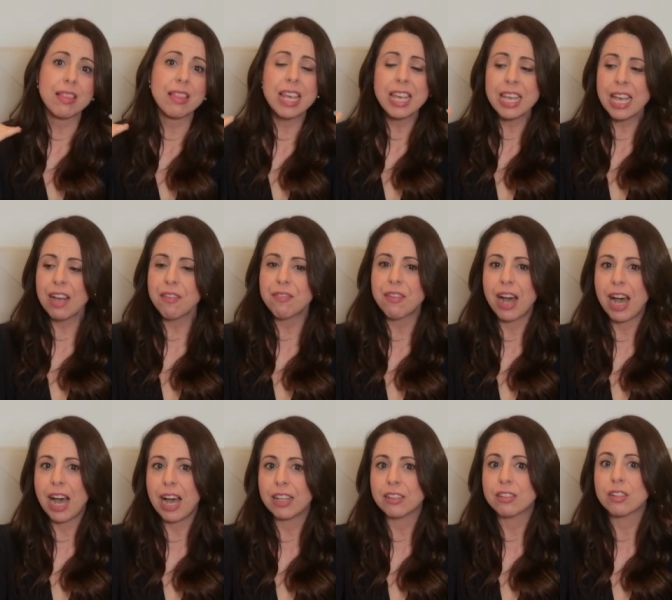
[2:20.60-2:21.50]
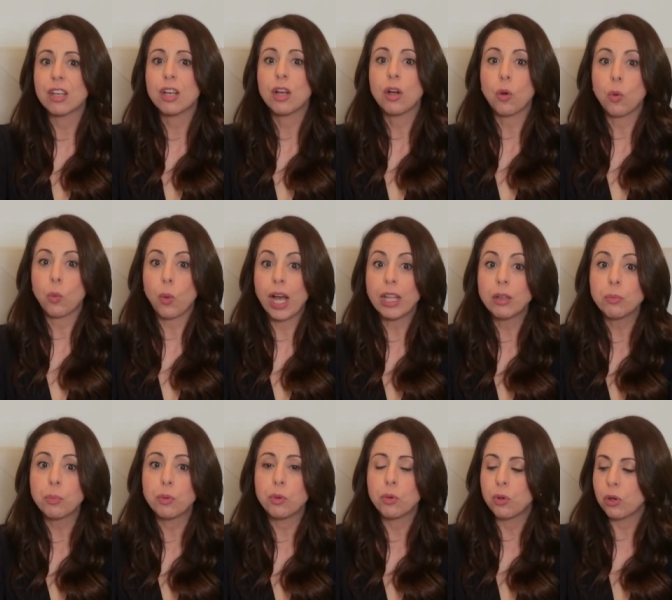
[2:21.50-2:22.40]
They have had
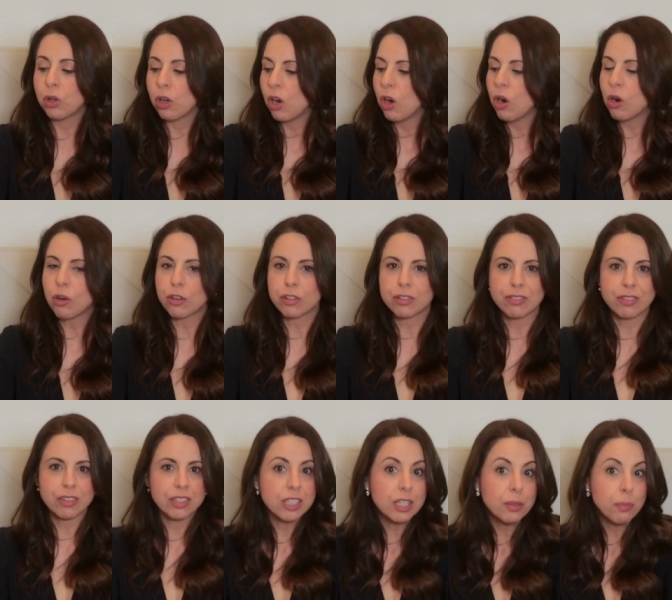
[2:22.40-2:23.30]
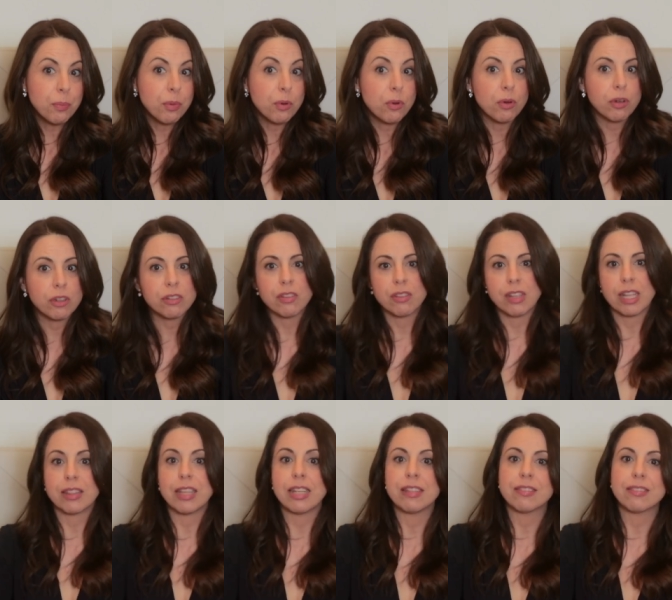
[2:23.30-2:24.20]
one book or certain books
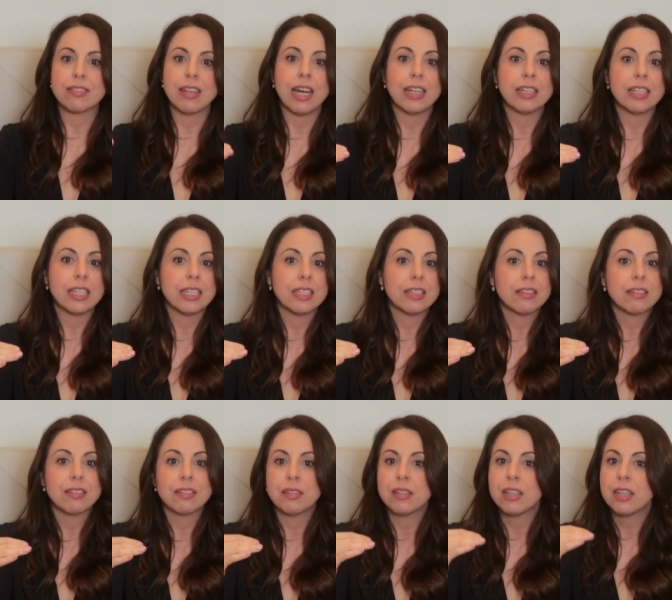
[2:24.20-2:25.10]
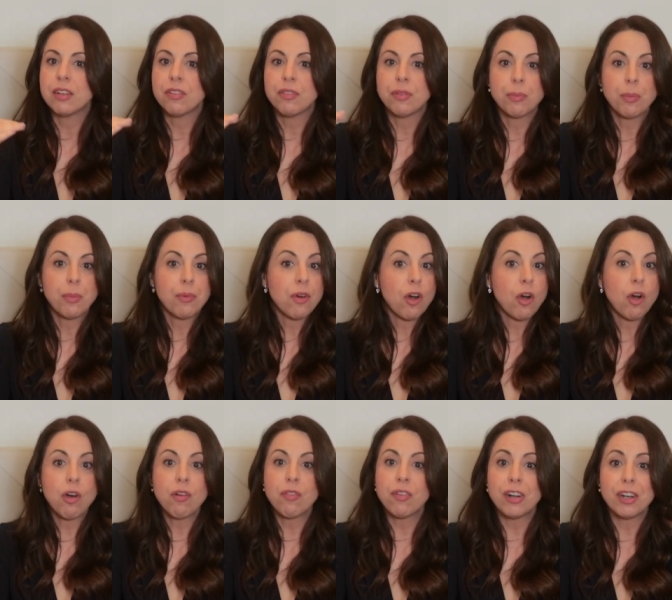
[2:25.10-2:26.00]
that they studied
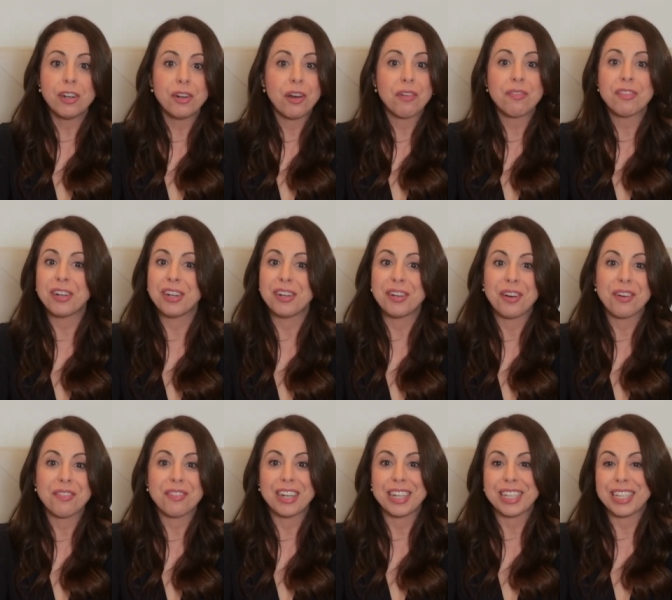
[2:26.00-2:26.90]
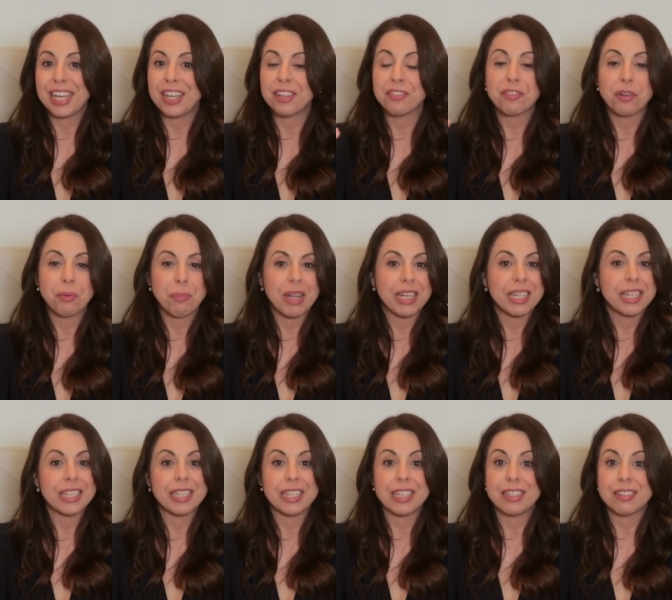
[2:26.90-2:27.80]
over and over and over again for
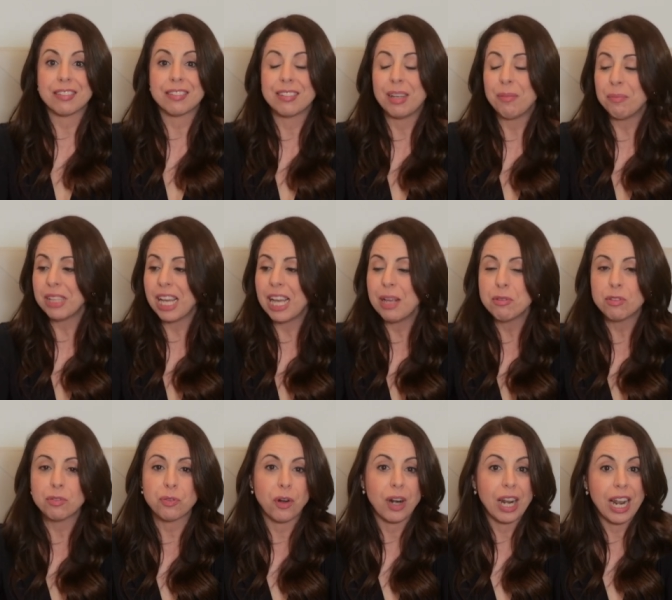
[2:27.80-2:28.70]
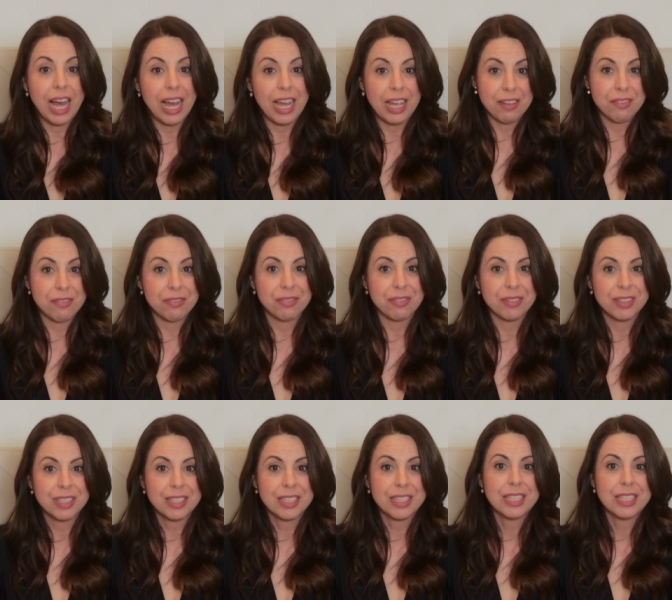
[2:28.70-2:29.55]
many years, sometimes for life.